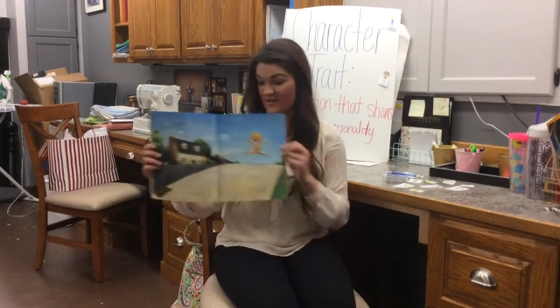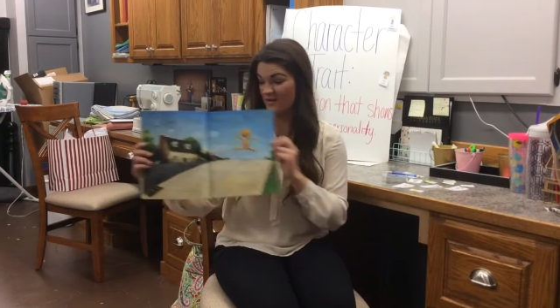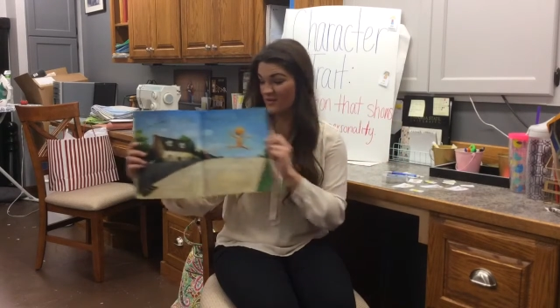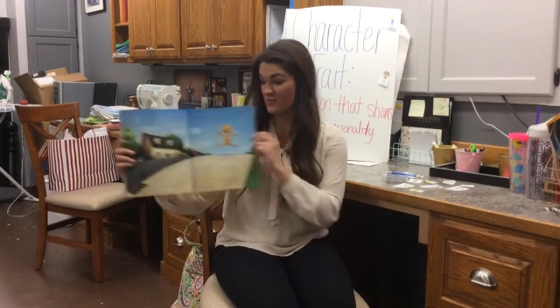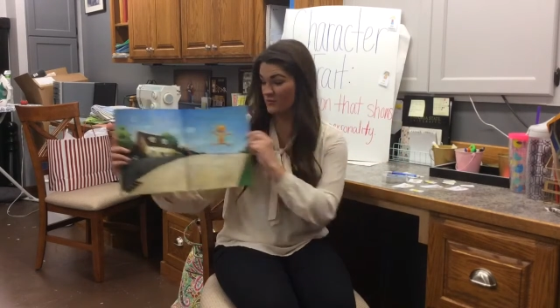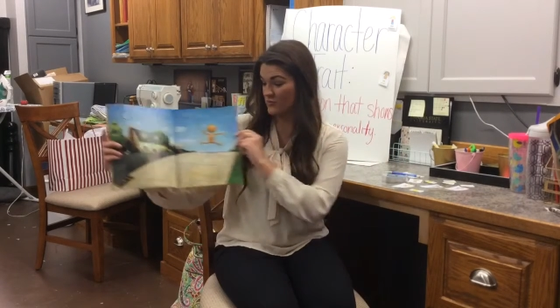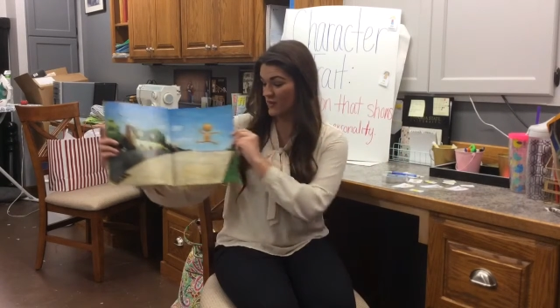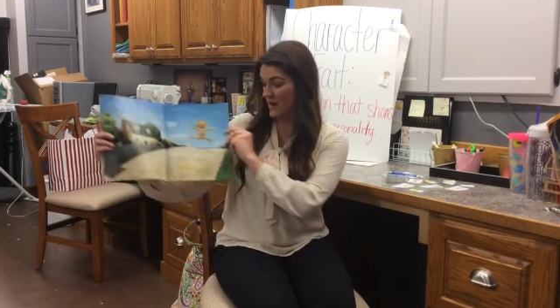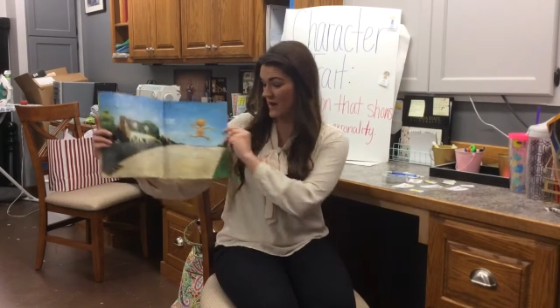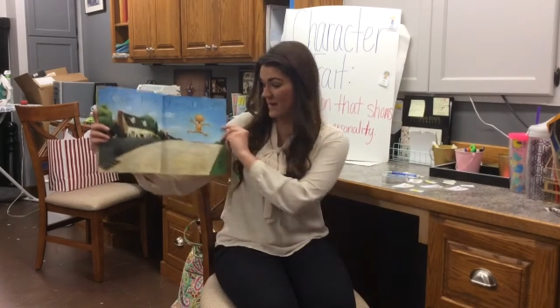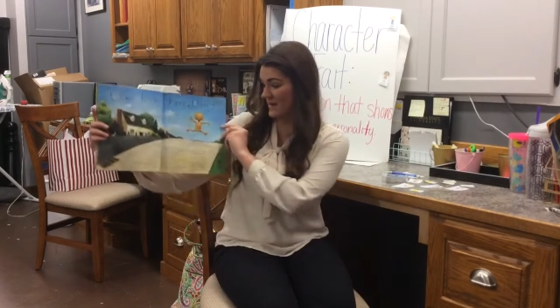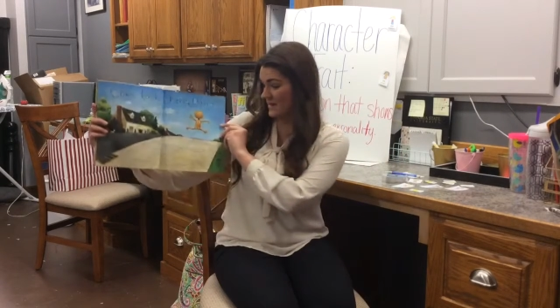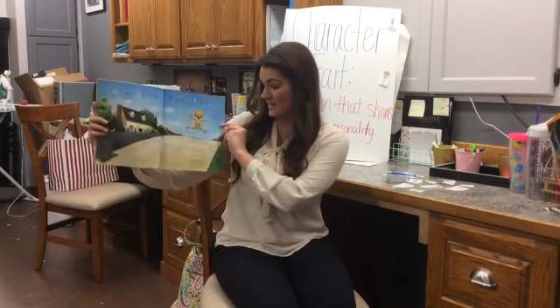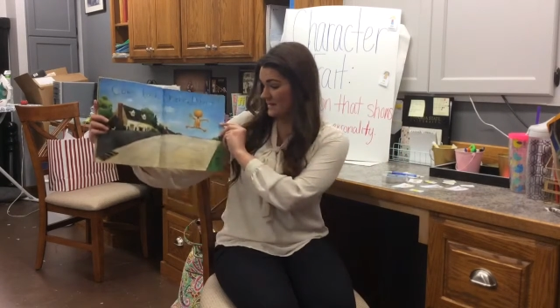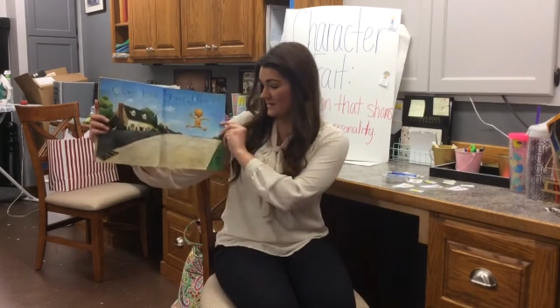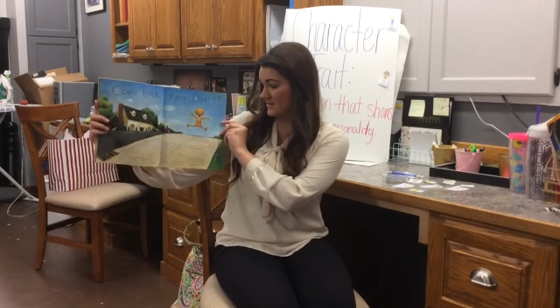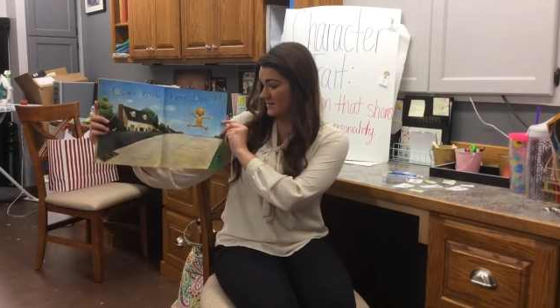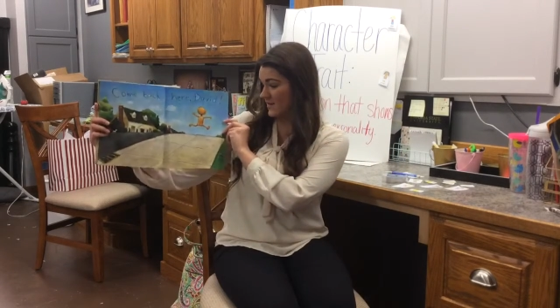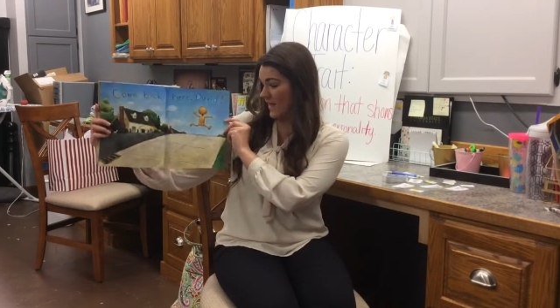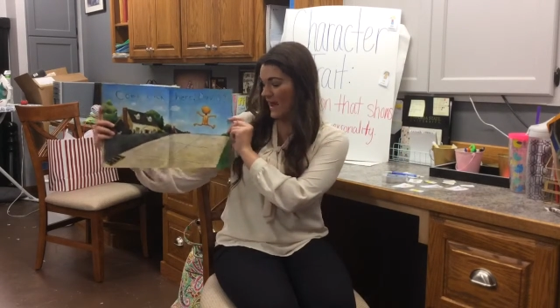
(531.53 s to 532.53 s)
Right?
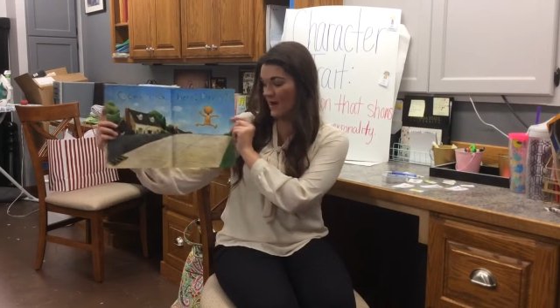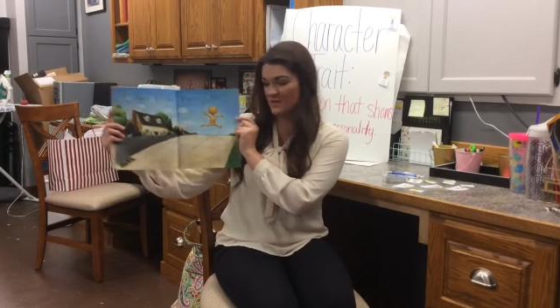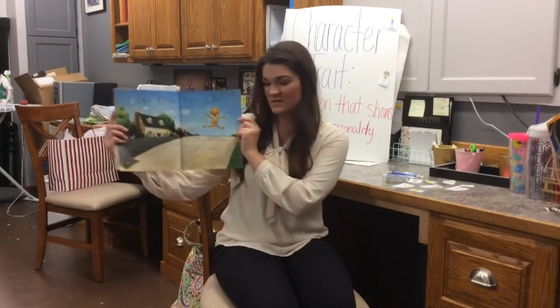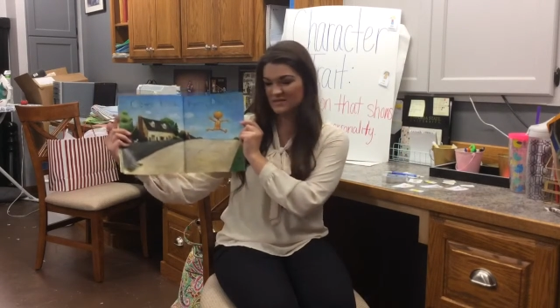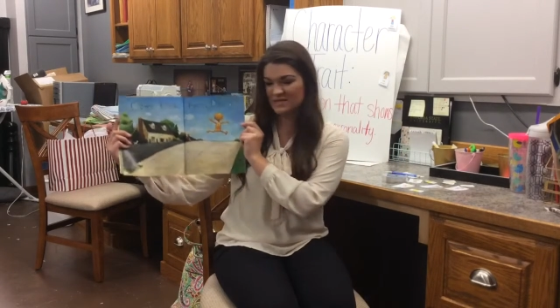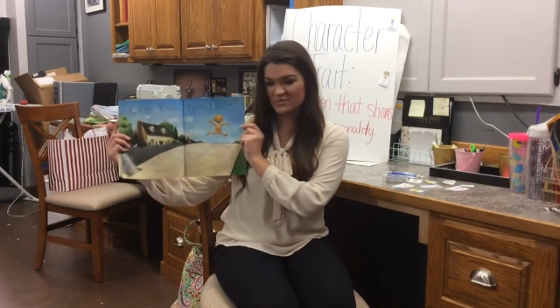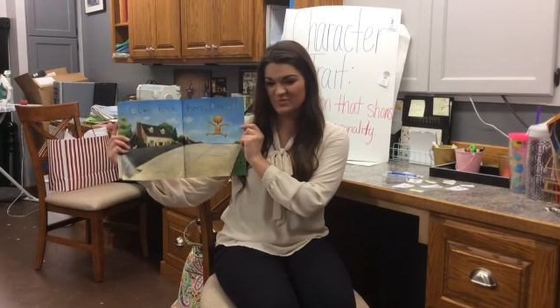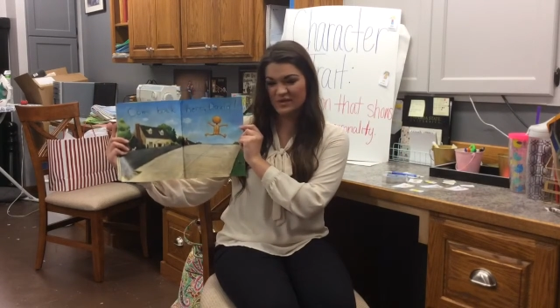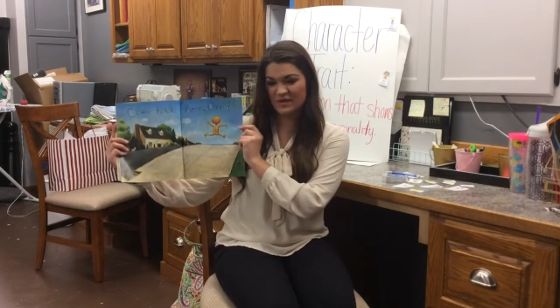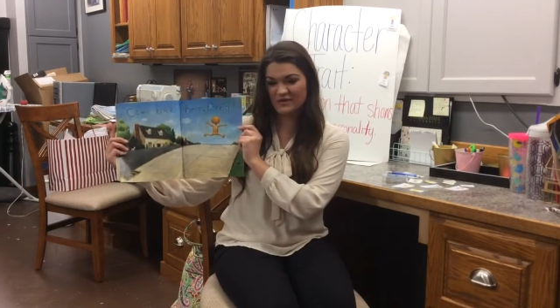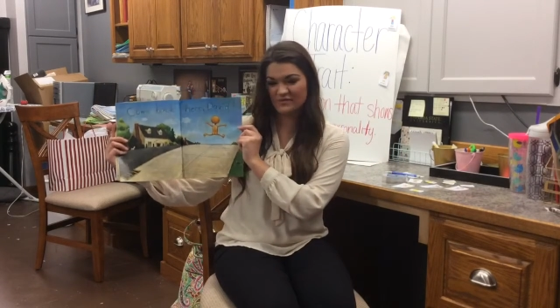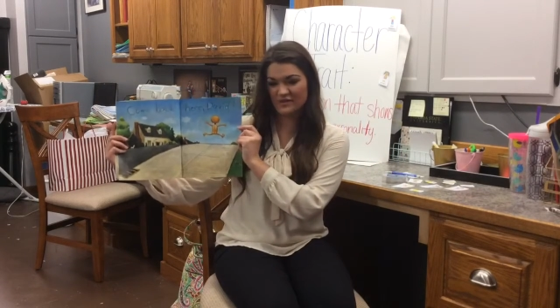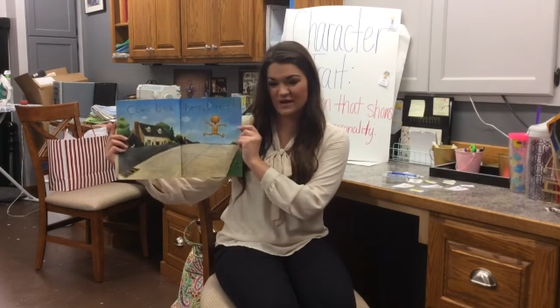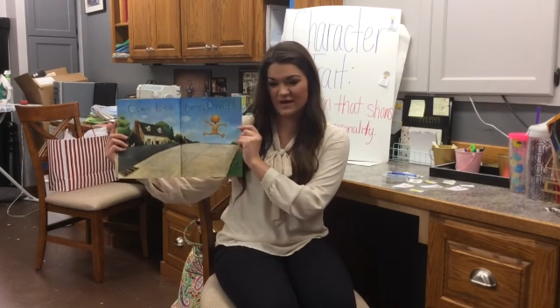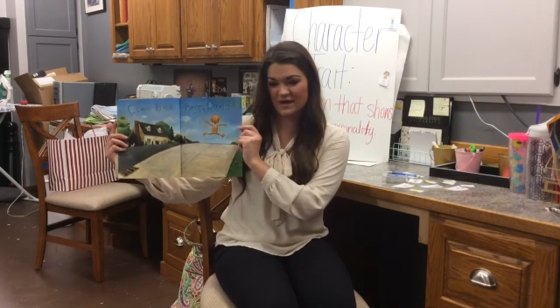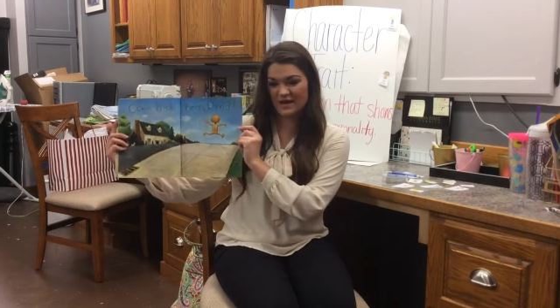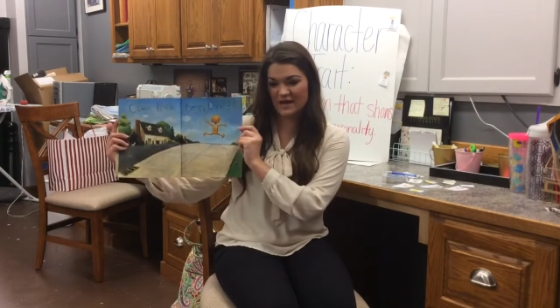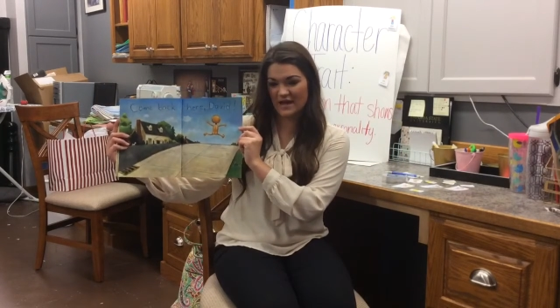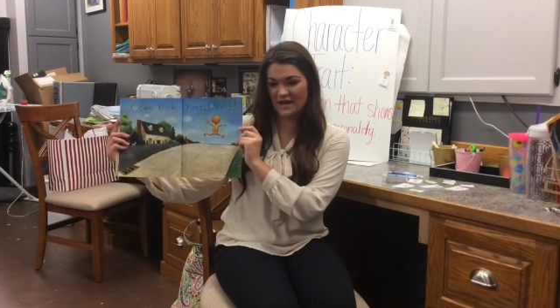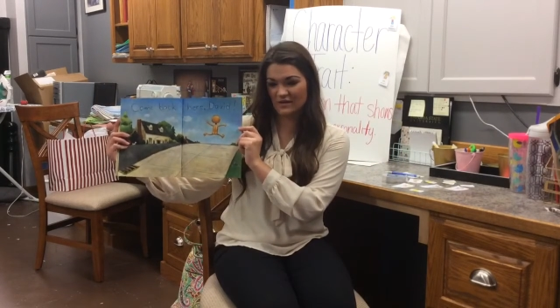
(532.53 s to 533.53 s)
How is he being
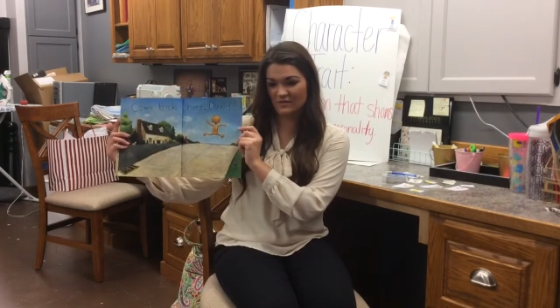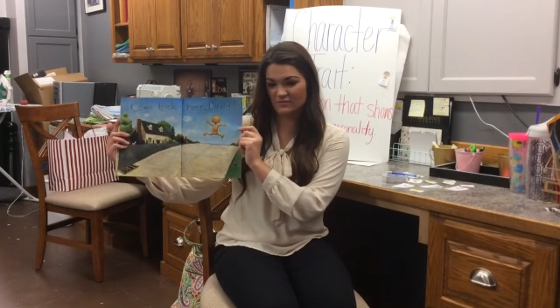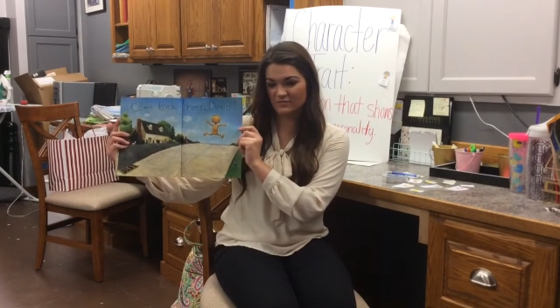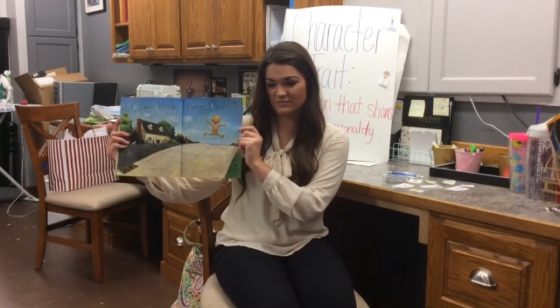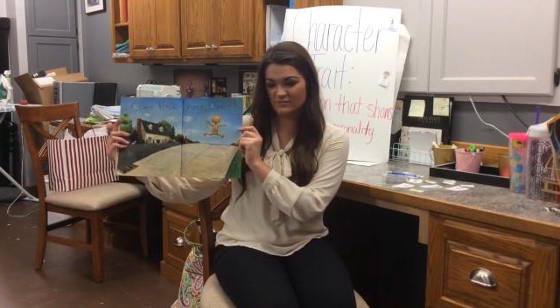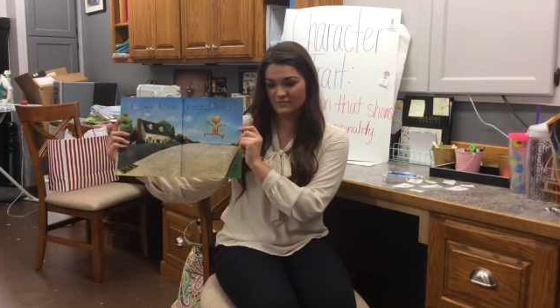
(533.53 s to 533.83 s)
right now?